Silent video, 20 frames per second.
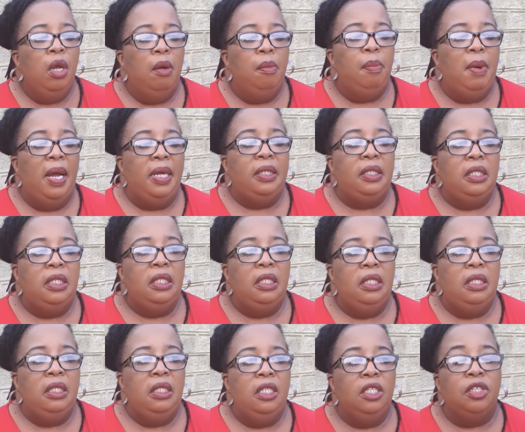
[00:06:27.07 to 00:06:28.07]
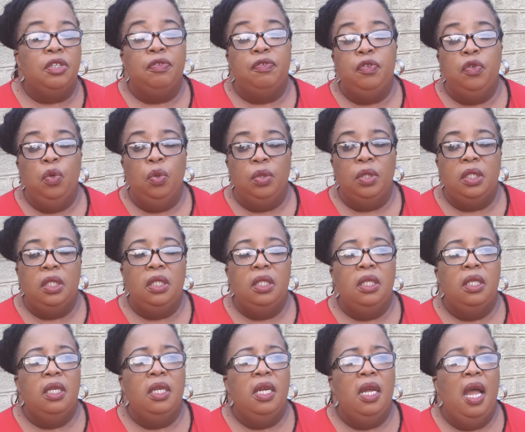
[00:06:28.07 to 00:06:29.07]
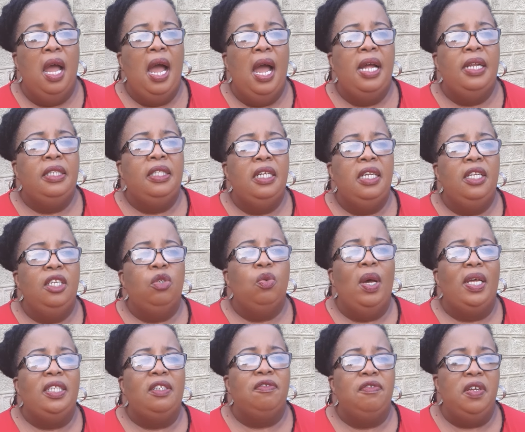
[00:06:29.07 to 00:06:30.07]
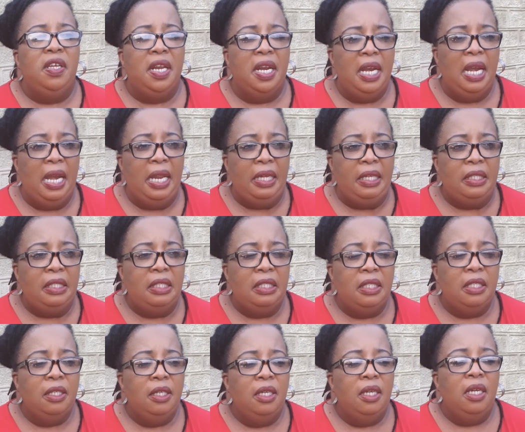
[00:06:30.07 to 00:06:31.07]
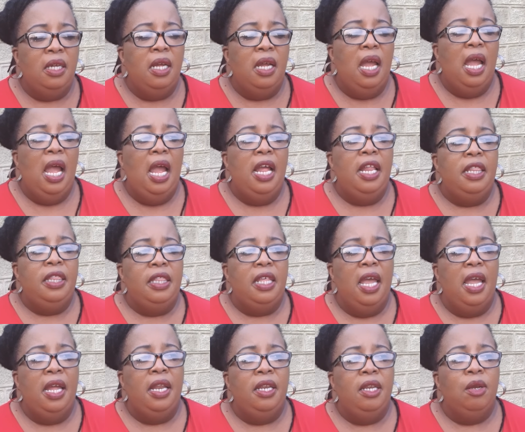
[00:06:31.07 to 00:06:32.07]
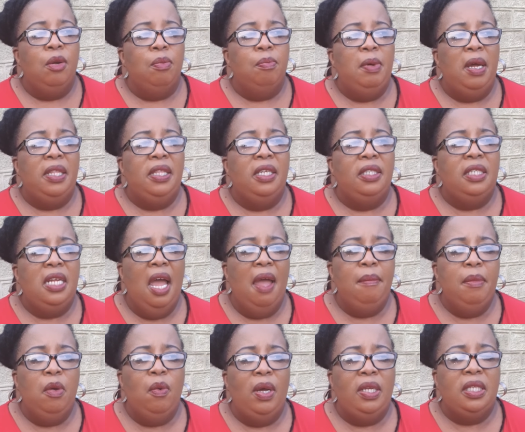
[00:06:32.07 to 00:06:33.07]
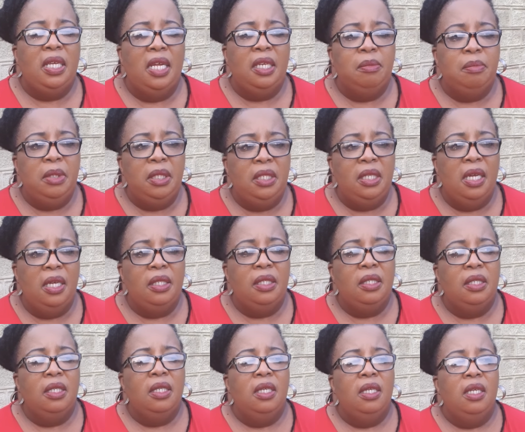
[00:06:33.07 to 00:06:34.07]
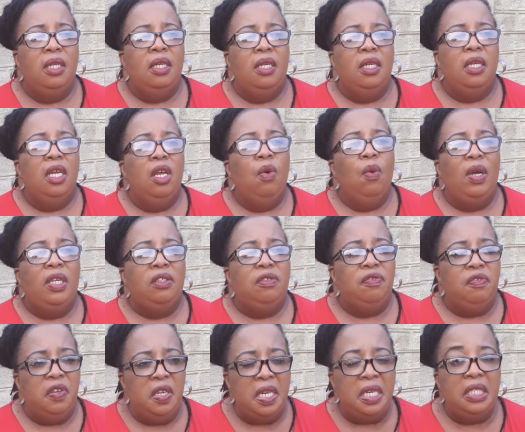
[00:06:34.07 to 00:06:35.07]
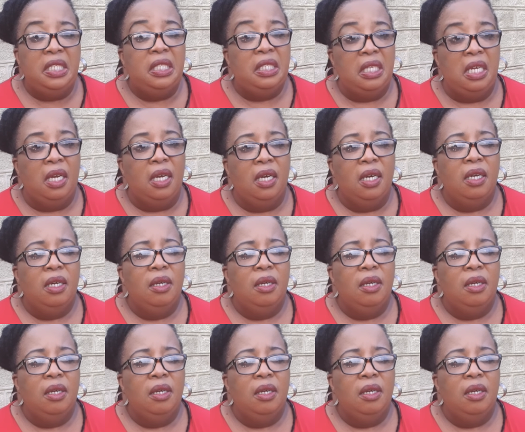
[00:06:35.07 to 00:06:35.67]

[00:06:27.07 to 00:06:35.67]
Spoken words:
but he refused until it was very late. And then by the time he was admitted, he was very sick.